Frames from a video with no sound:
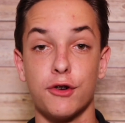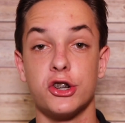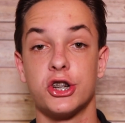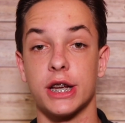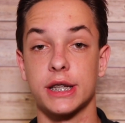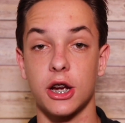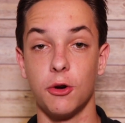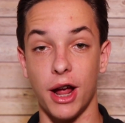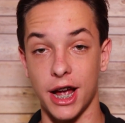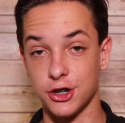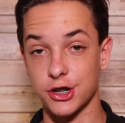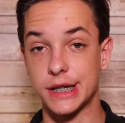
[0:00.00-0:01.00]
Francesco,
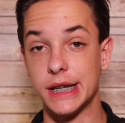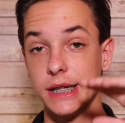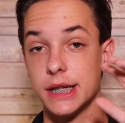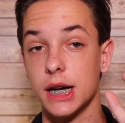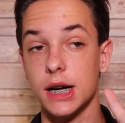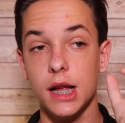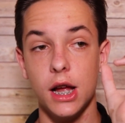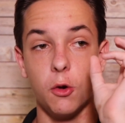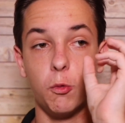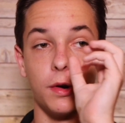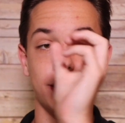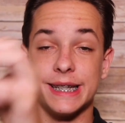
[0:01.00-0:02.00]
and Jacinta
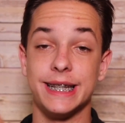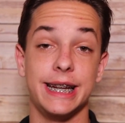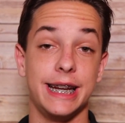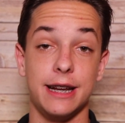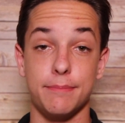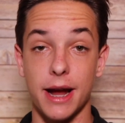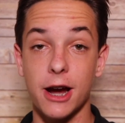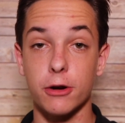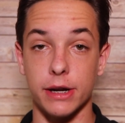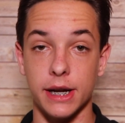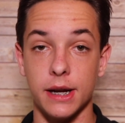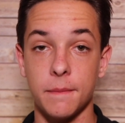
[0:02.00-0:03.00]
were seeing
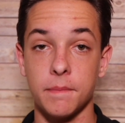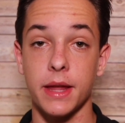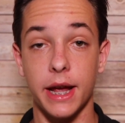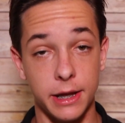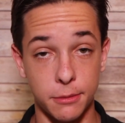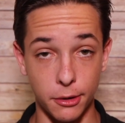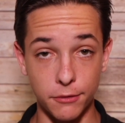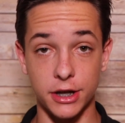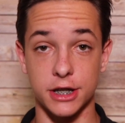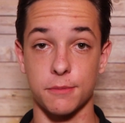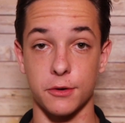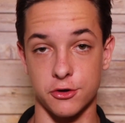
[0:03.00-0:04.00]
Mary, in the movie
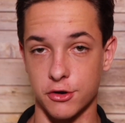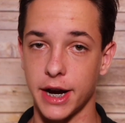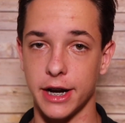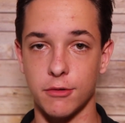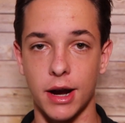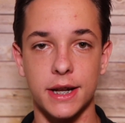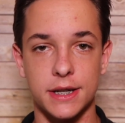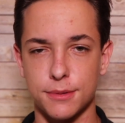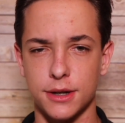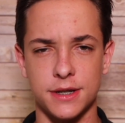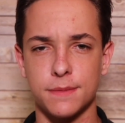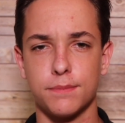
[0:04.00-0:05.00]
it's portrayed, right?
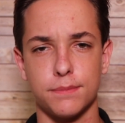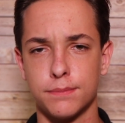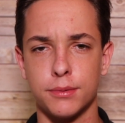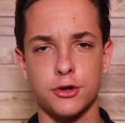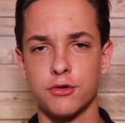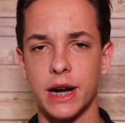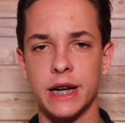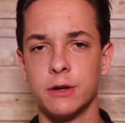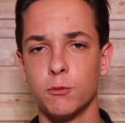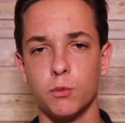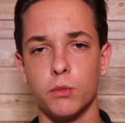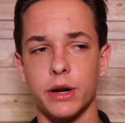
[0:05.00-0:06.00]
It's portrayed
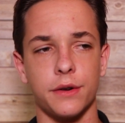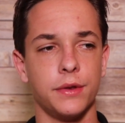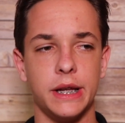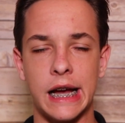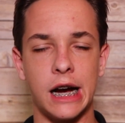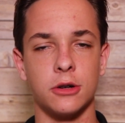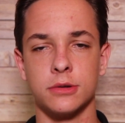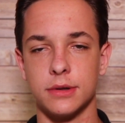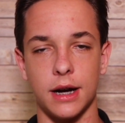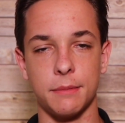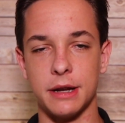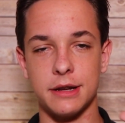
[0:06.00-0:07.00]
wonderfully how,
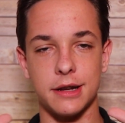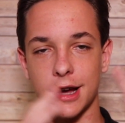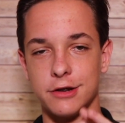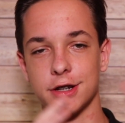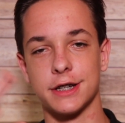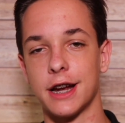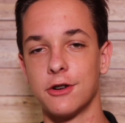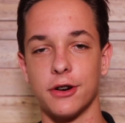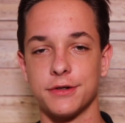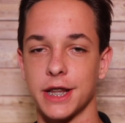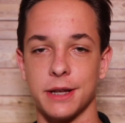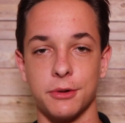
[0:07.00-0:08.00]
I mean, I know
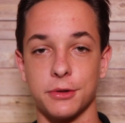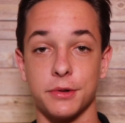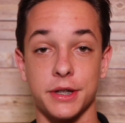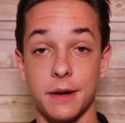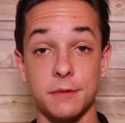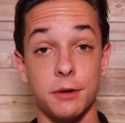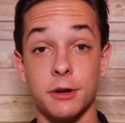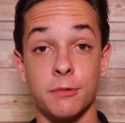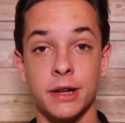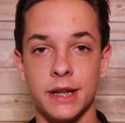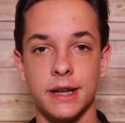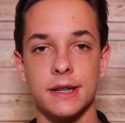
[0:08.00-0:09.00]
I've said that multiple times, but it
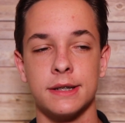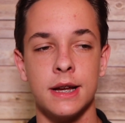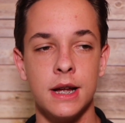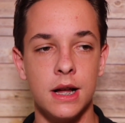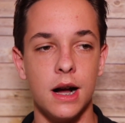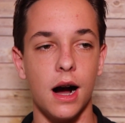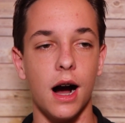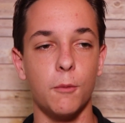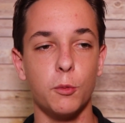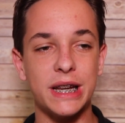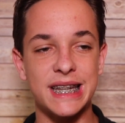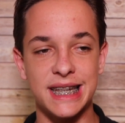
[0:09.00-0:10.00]
really is.
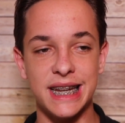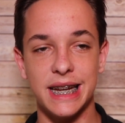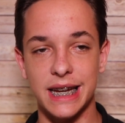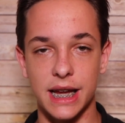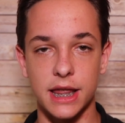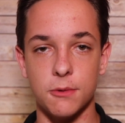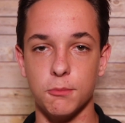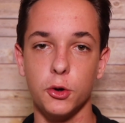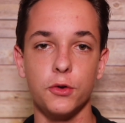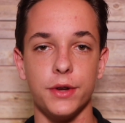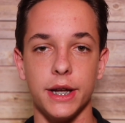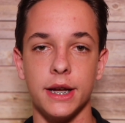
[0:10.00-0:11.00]
We see in the
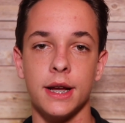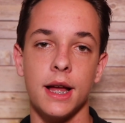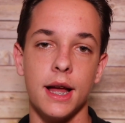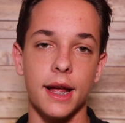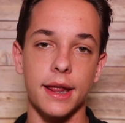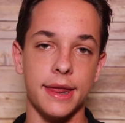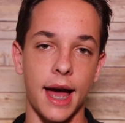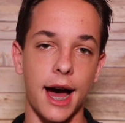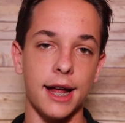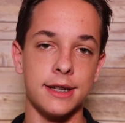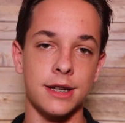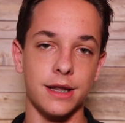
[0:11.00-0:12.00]
movie
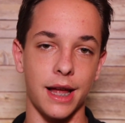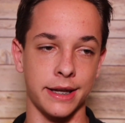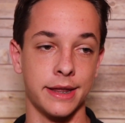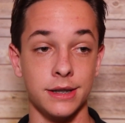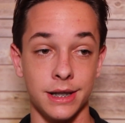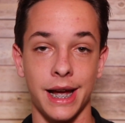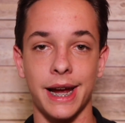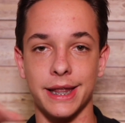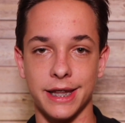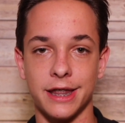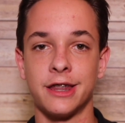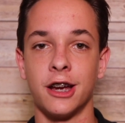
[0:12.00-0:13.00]
that, like, the
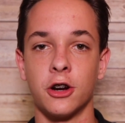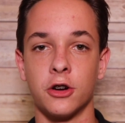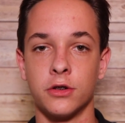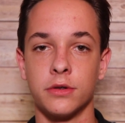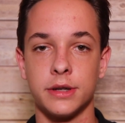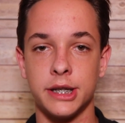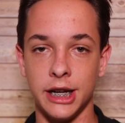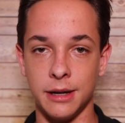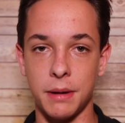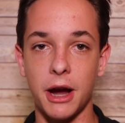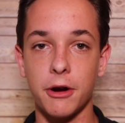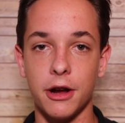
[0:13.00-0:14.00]
land that they're seeing
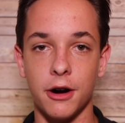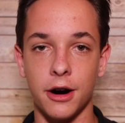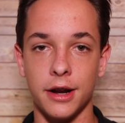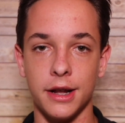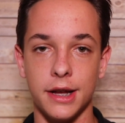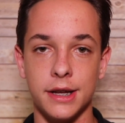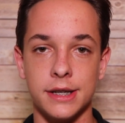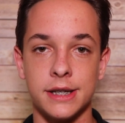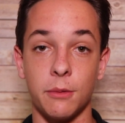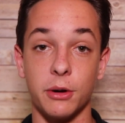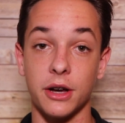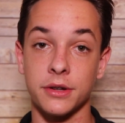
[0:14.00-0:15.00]
Mary on is
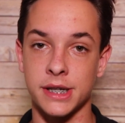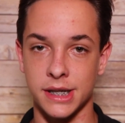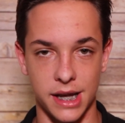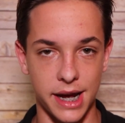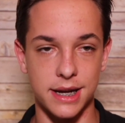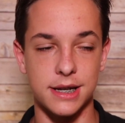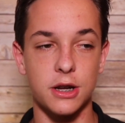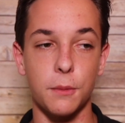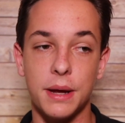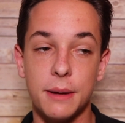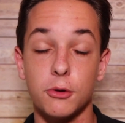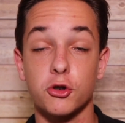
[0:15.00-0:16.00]
someone else's land, and so
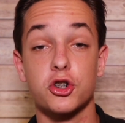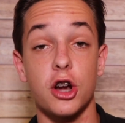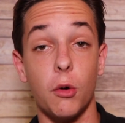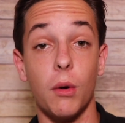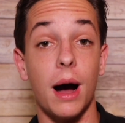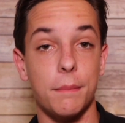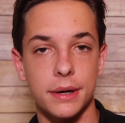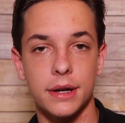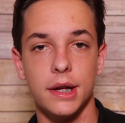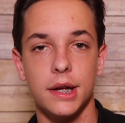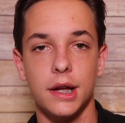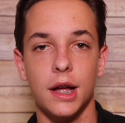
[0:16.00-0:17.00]
people show up.
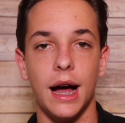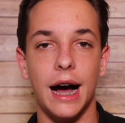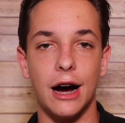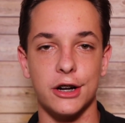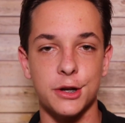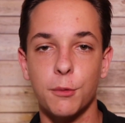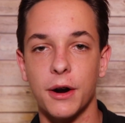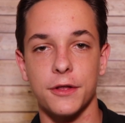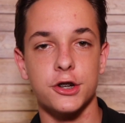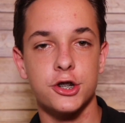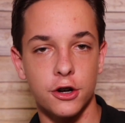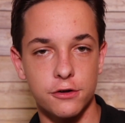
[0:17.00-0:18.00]
To where
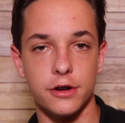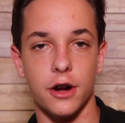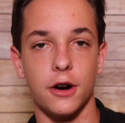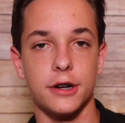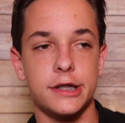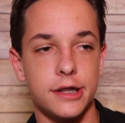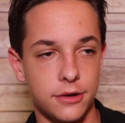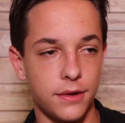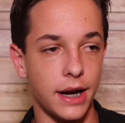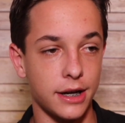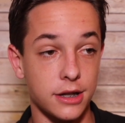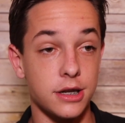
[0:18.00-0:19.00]
the children are. They're
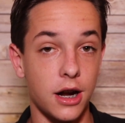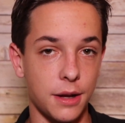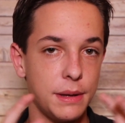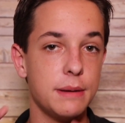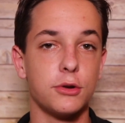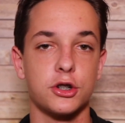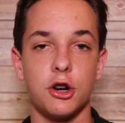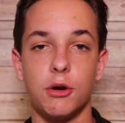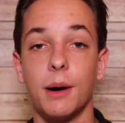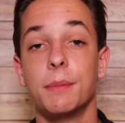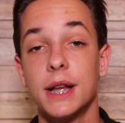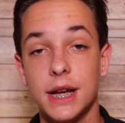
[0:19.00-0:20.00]
like, a ton of people show
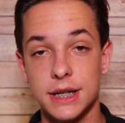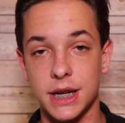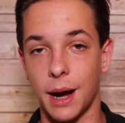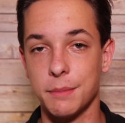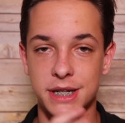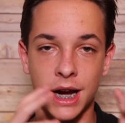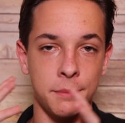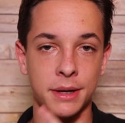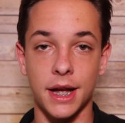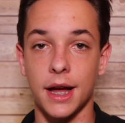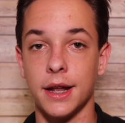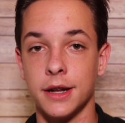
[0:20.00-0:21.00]
up time and time
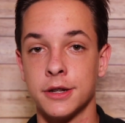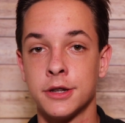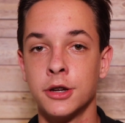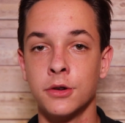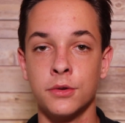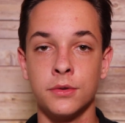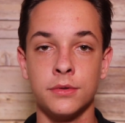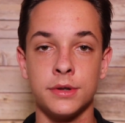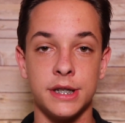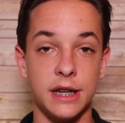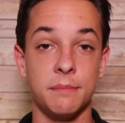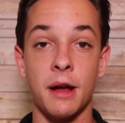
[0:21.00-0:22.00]
again to
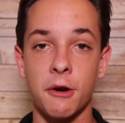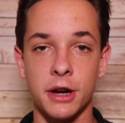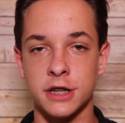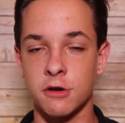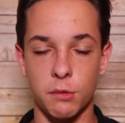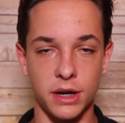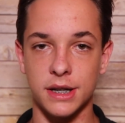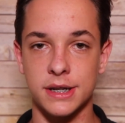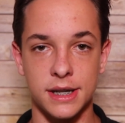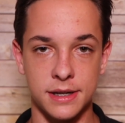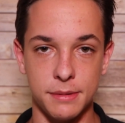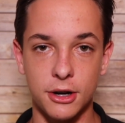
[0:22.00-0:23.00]
see Mary, to
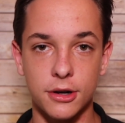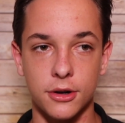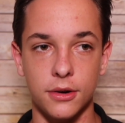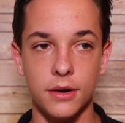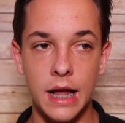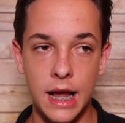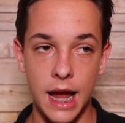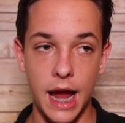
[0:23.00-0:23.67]
witness this miracle,